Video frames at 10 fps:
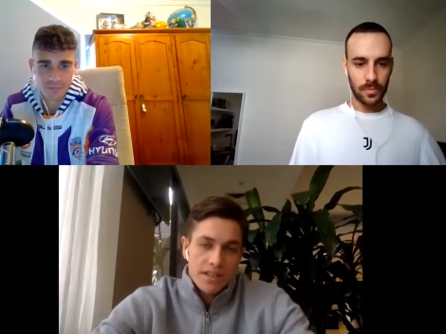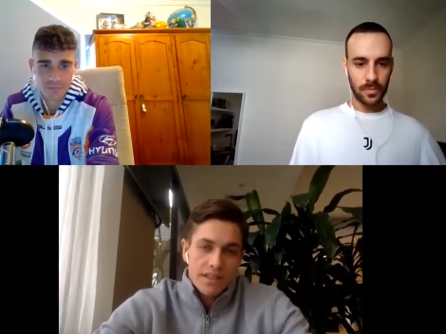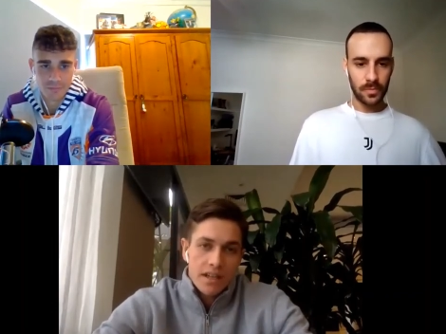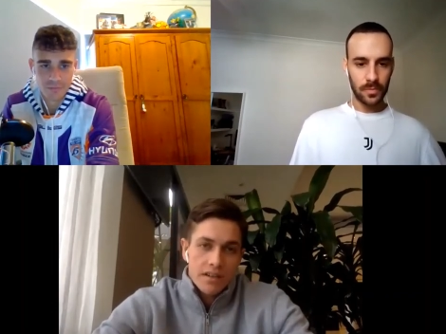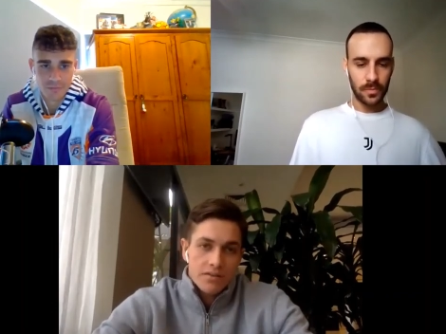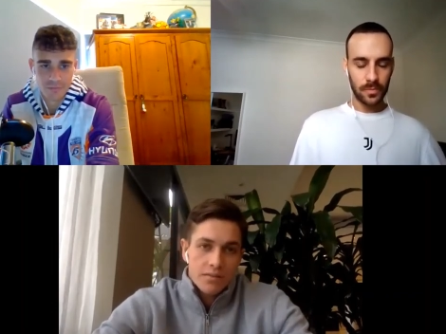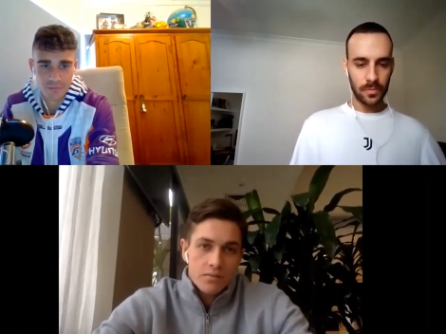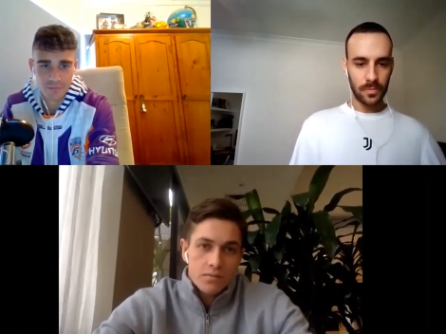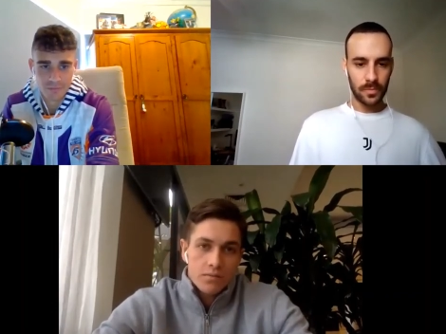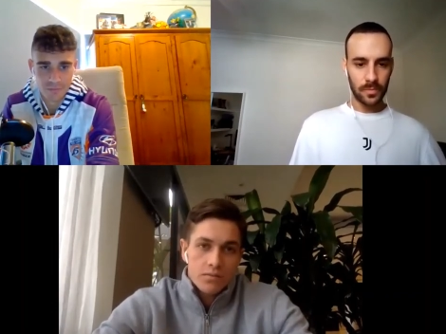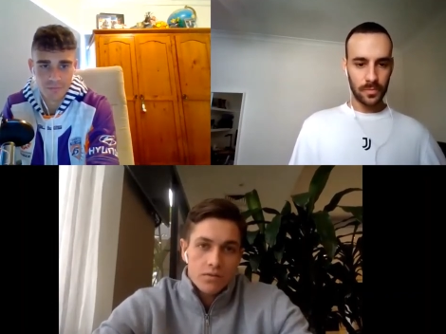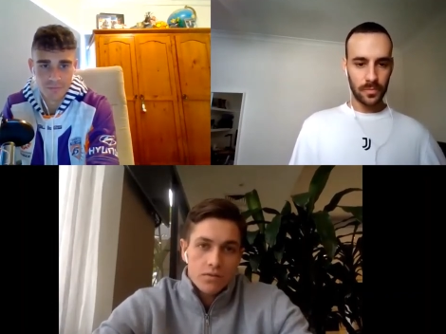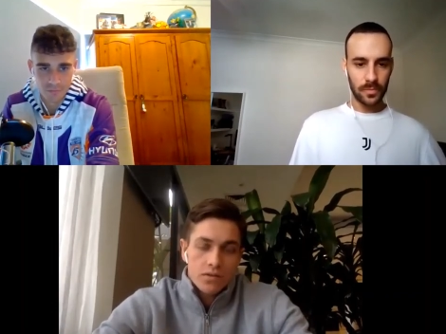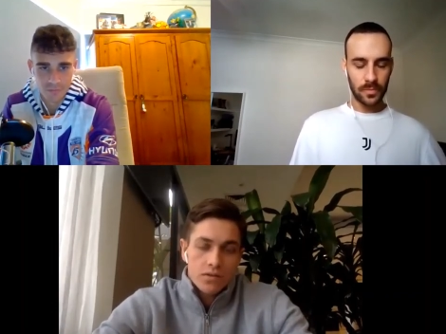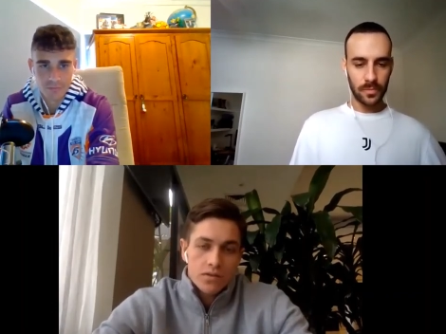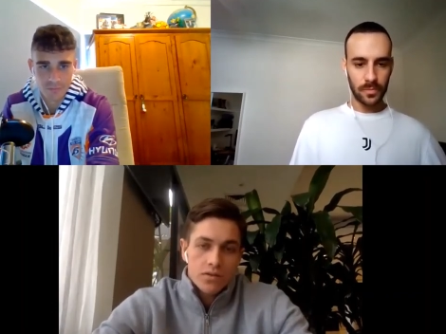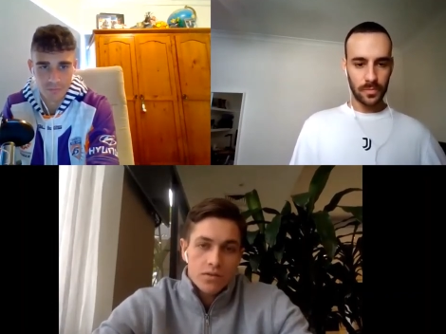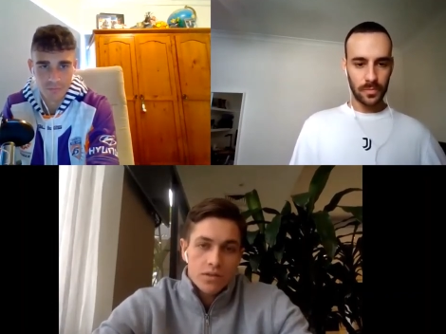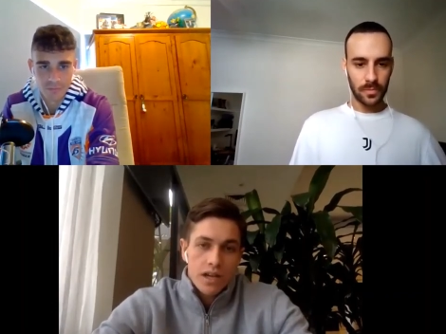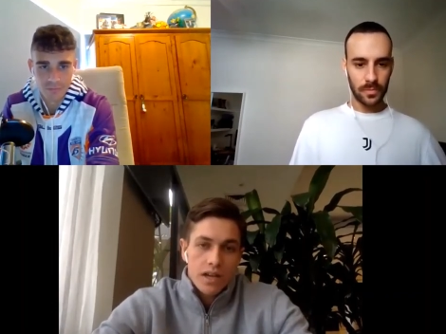Speaker 1: details and we'll sort of
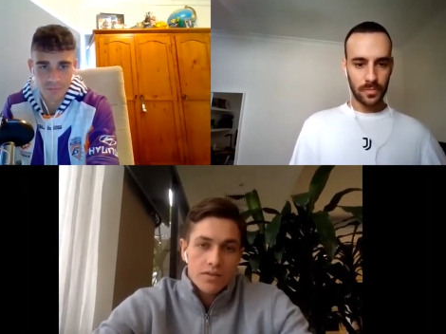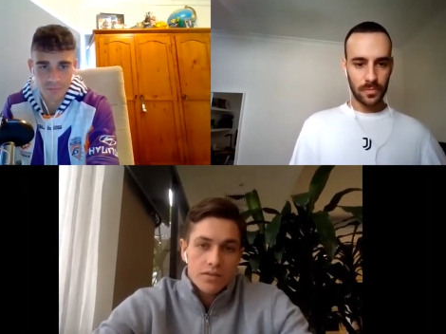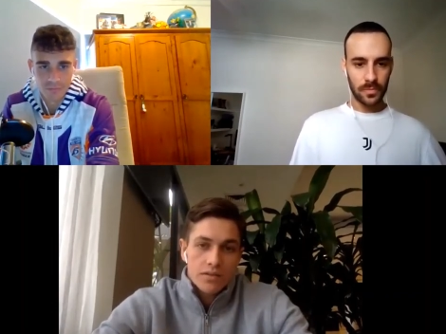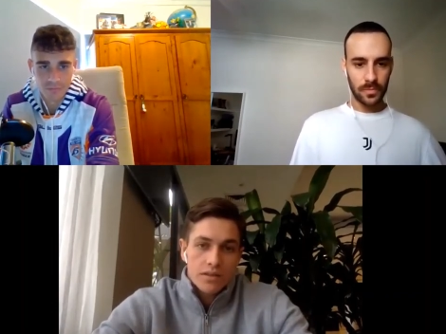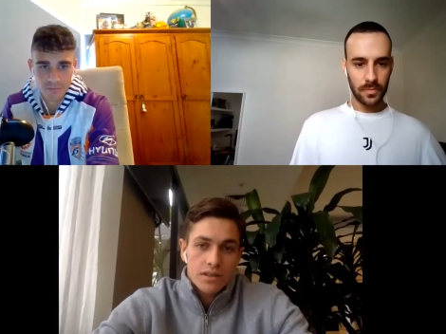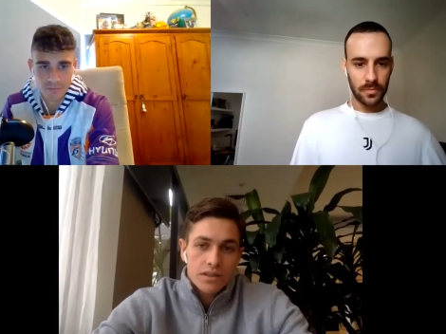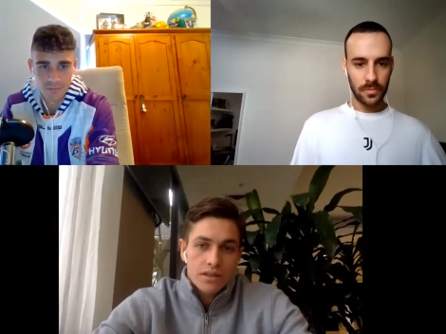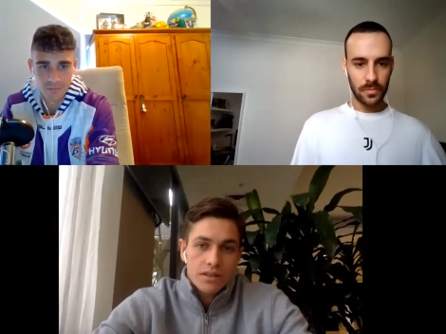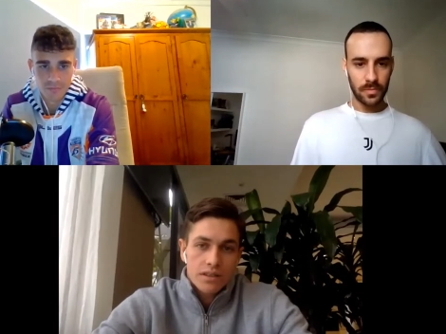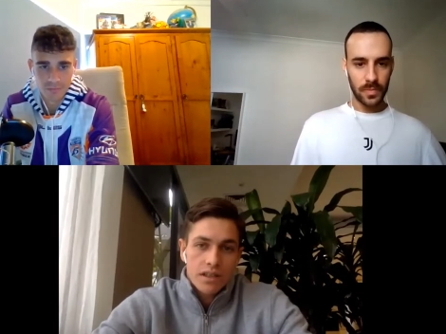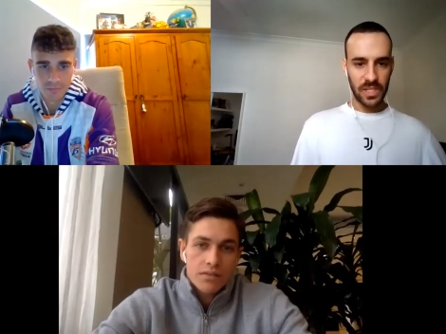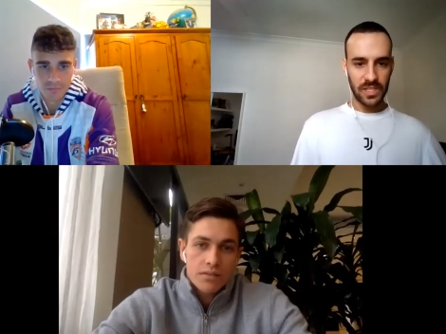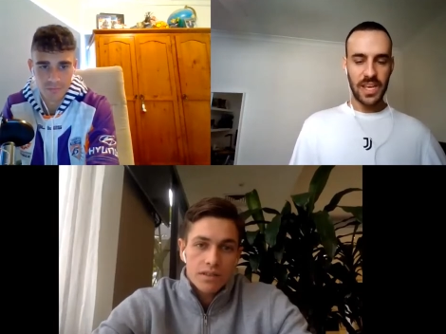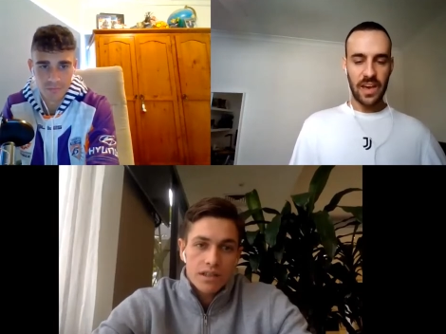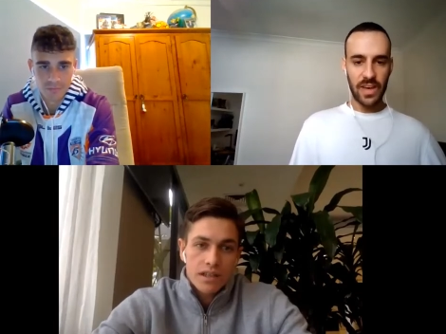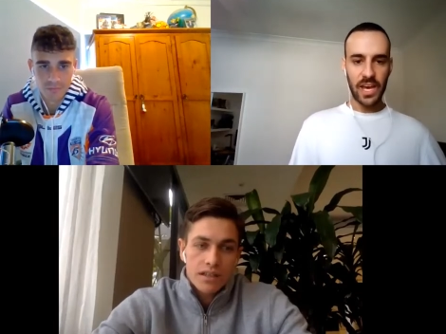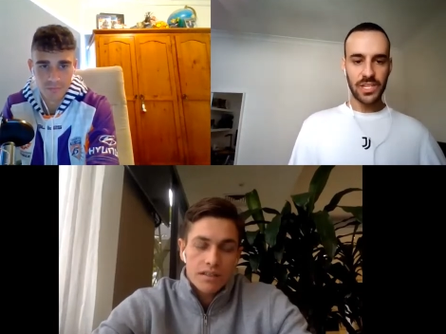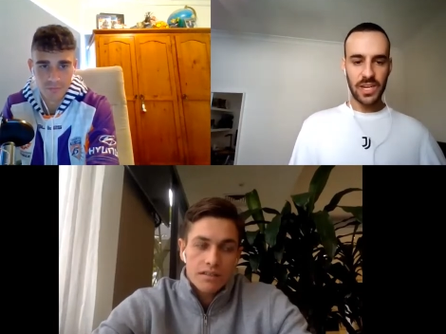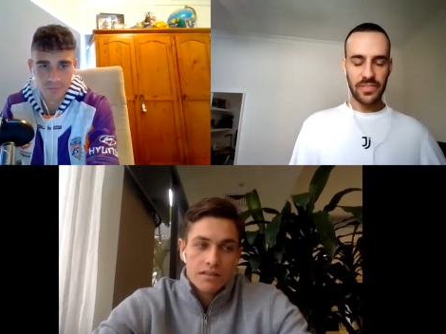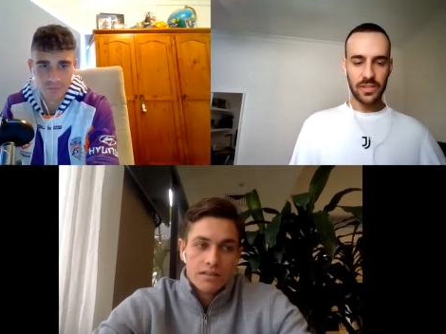sort it out, sort of thing.
Speaker 2: Did you have like, an
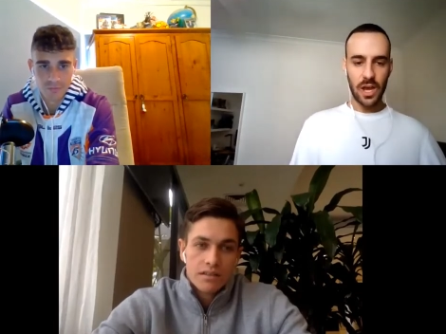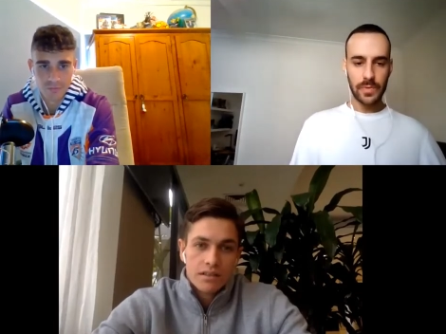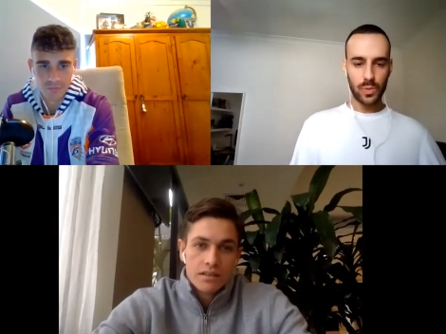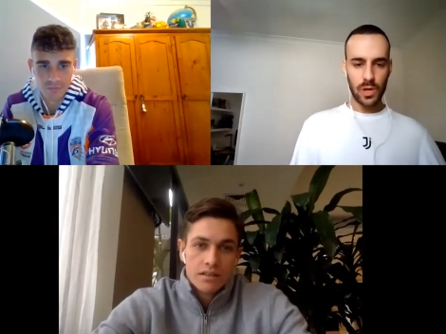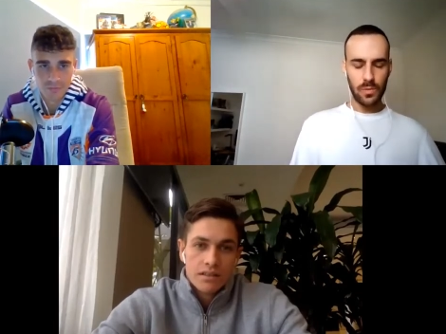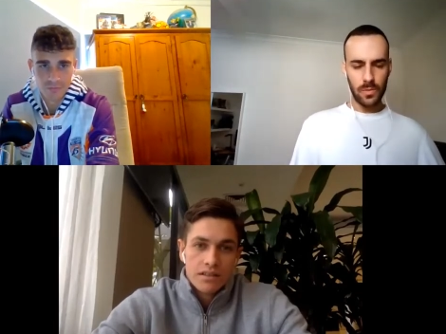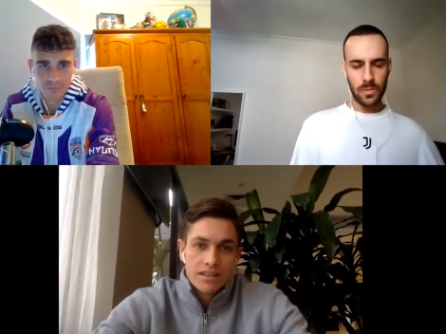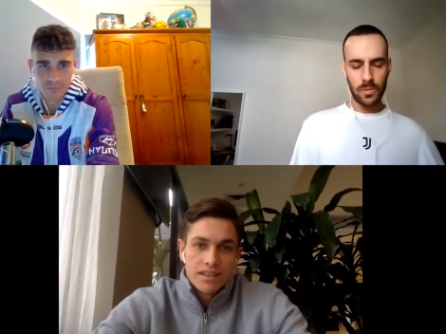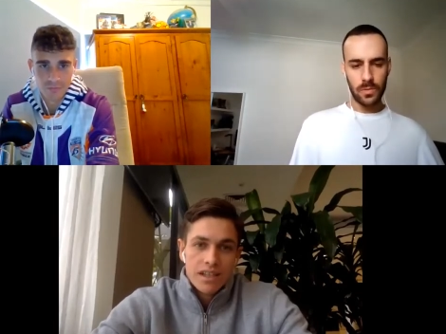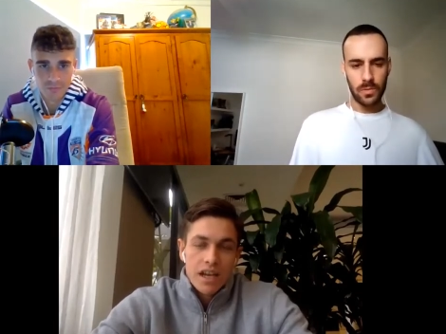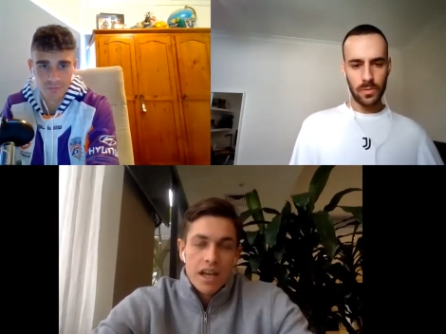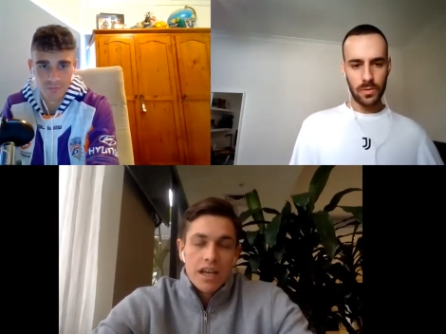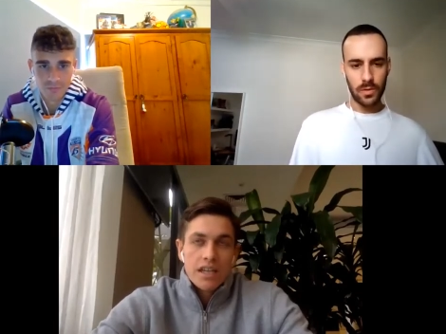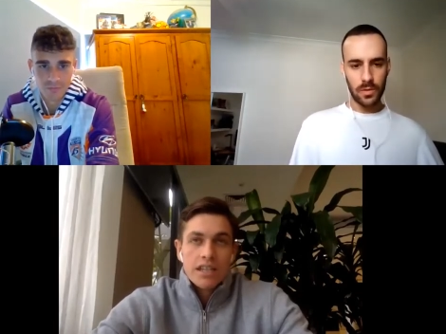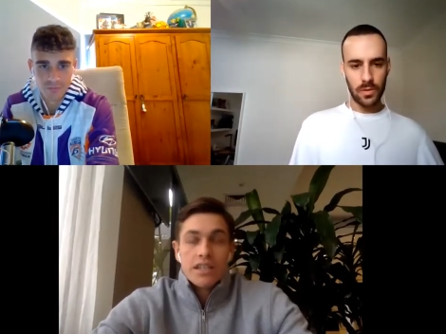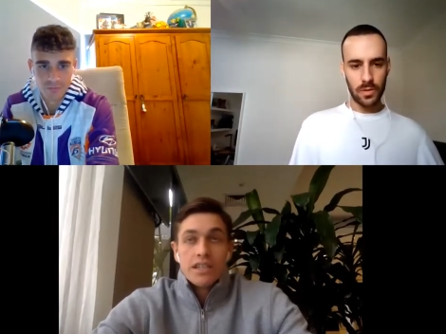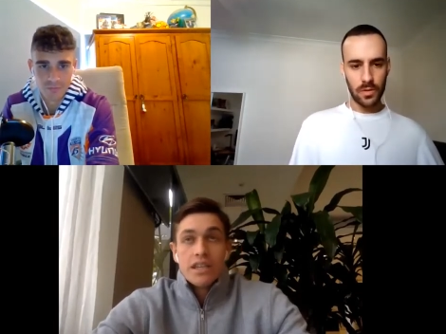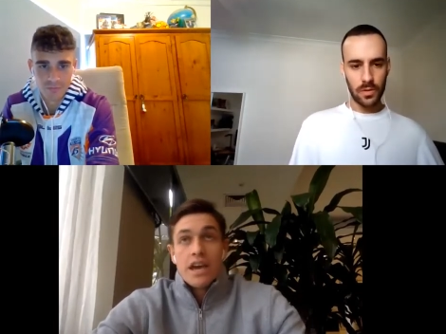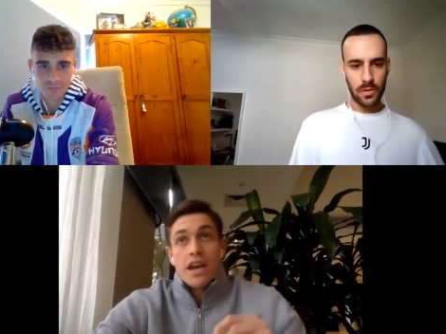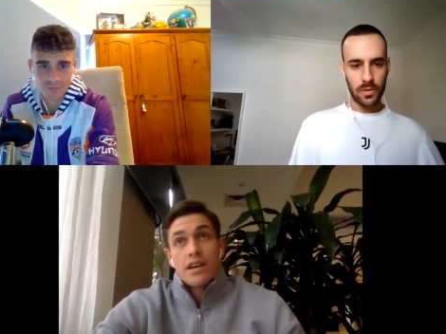agent at the time as well?
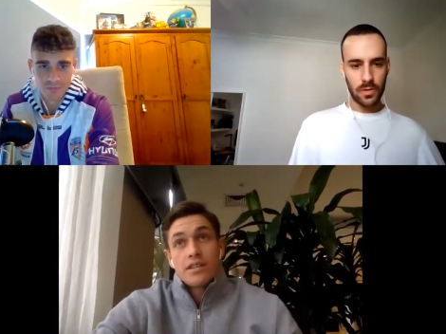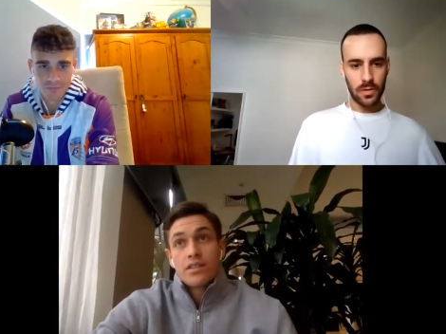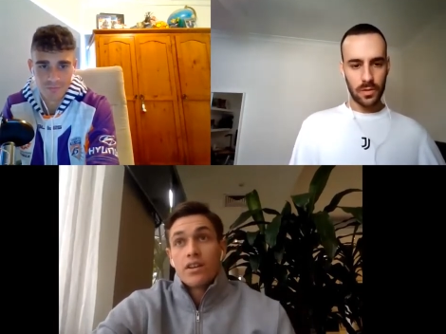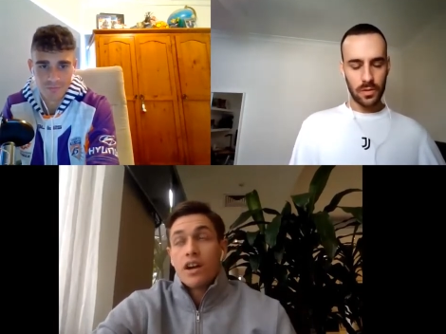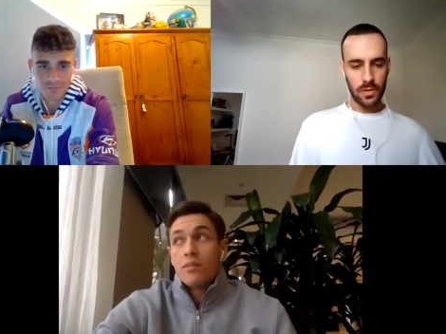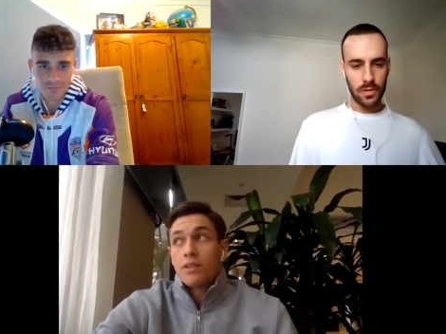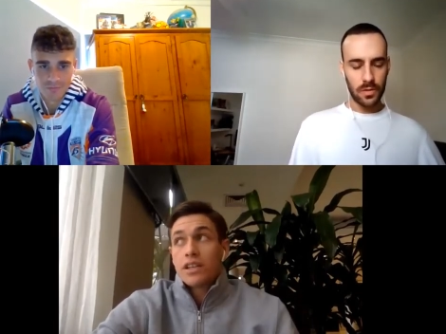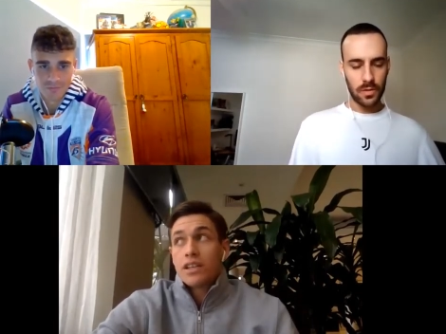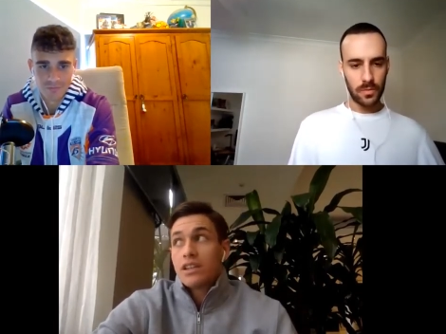
Speaker 1: Yeah, so I'm lucky